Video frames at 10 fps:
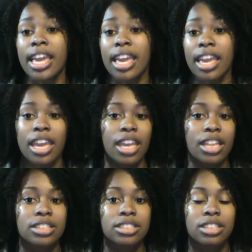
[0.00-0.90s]

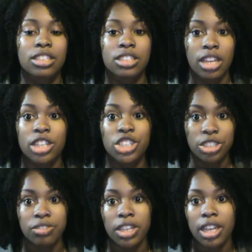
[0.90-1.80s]
It does
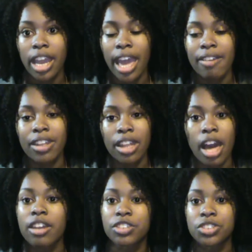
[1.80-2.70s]
shrink. I have a
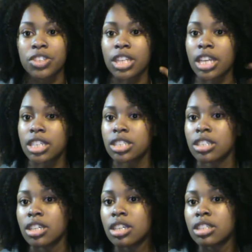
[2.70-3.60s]
lot of shrinkage.
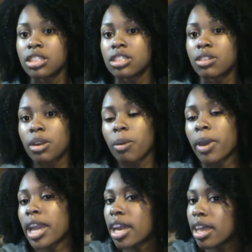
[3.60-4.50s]
Do a
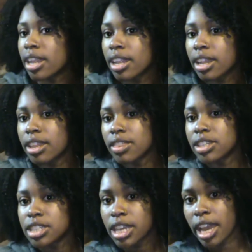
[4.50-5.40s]
quick length
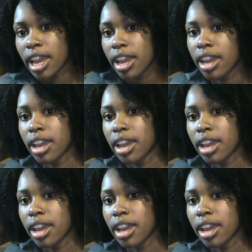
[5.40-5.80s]
check.